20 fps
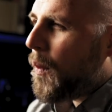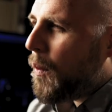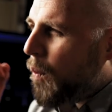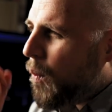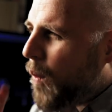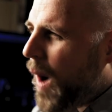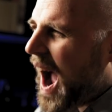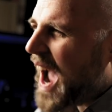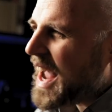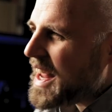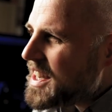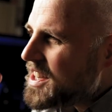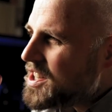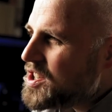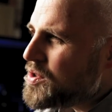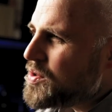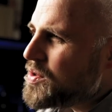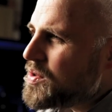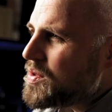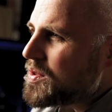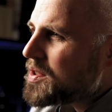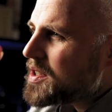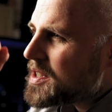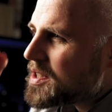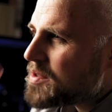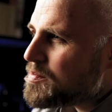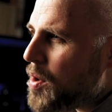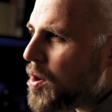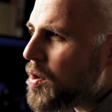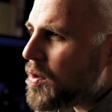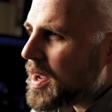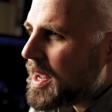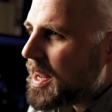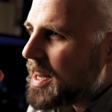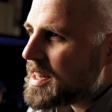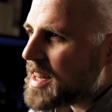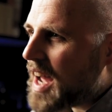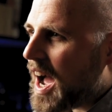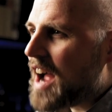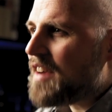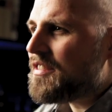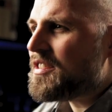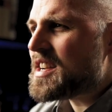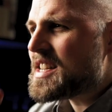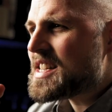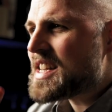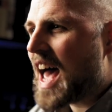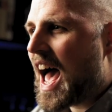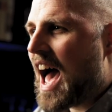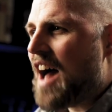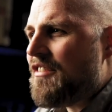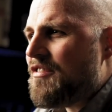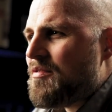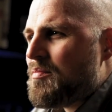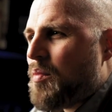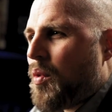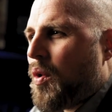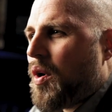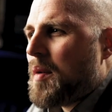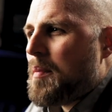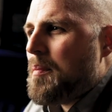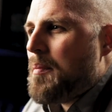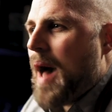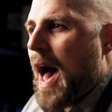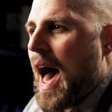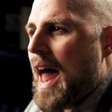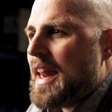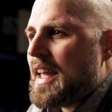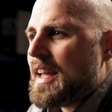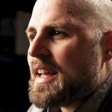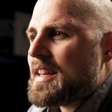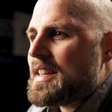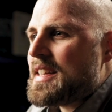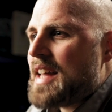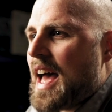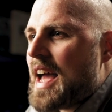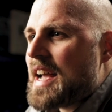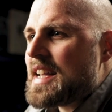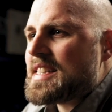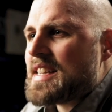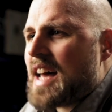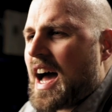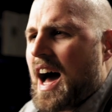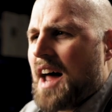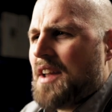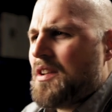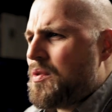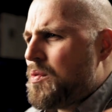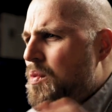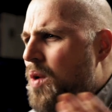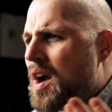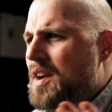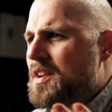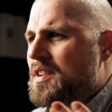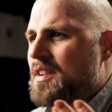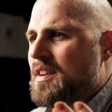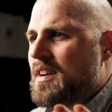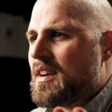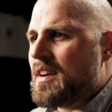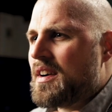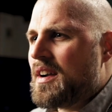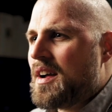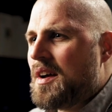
why do smoking divers have more panic attacks underwater?